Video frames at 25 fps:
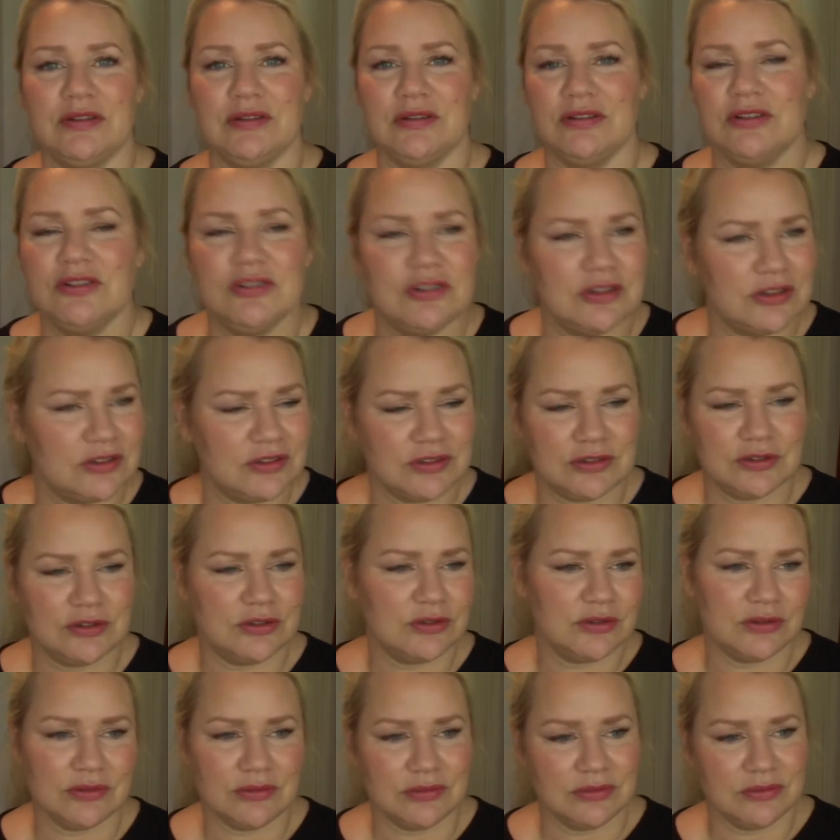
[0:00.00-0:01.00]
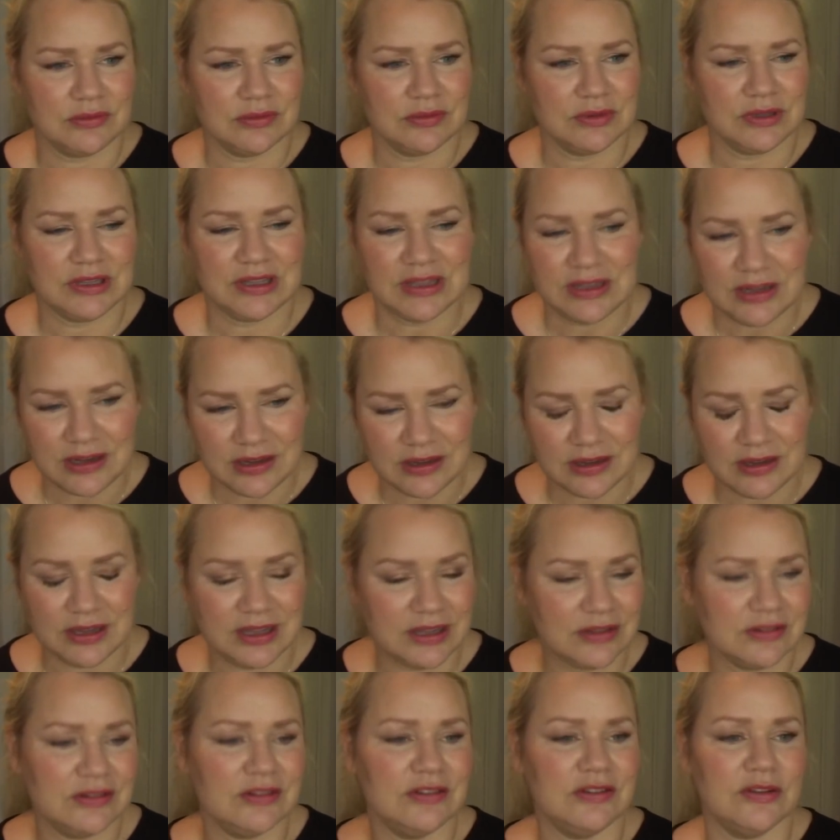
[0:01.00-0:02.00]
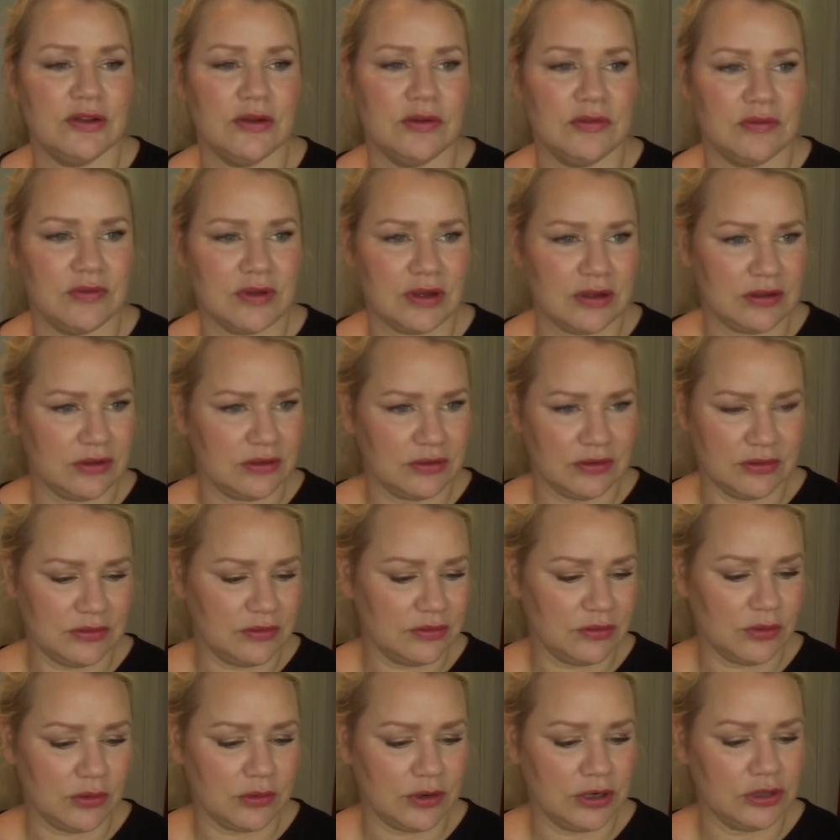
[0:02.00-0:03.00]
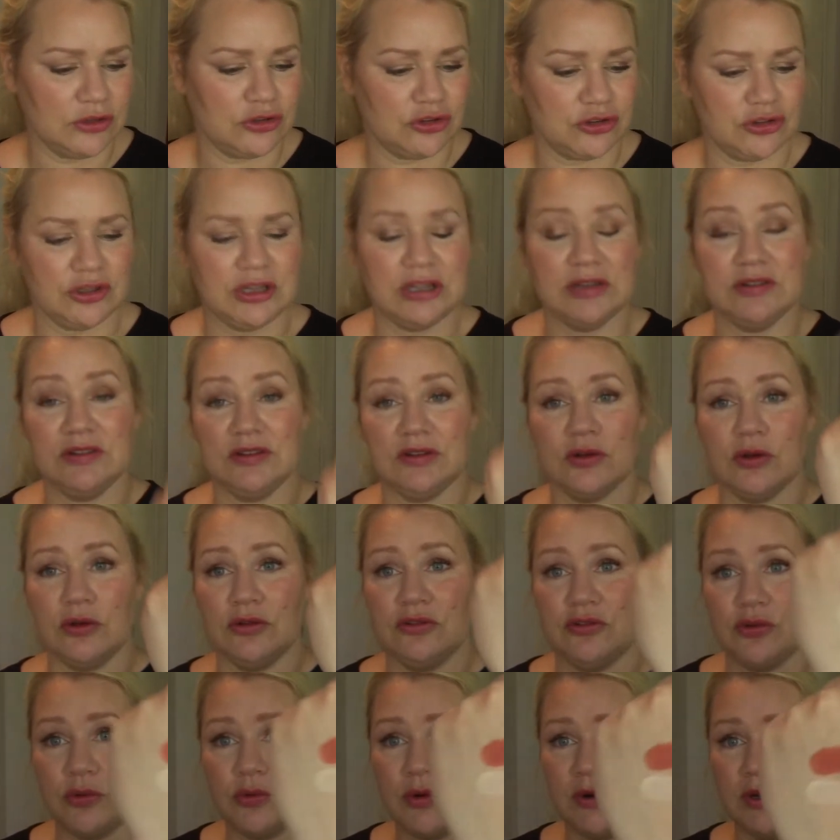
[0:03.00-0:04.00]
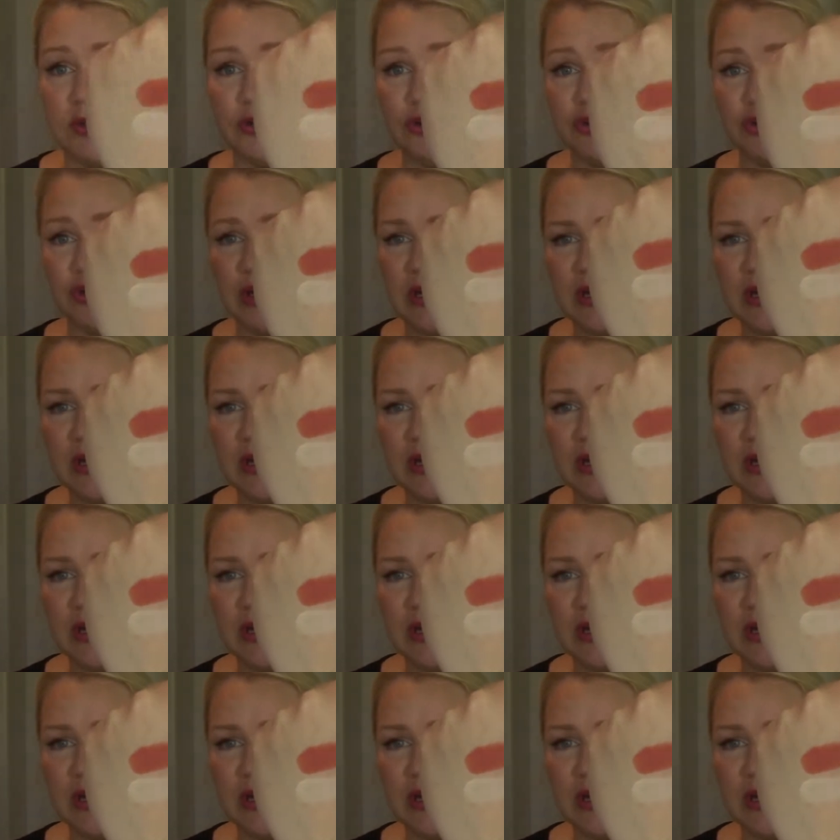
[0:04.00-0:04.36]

just to get a hint of orange. It got orange.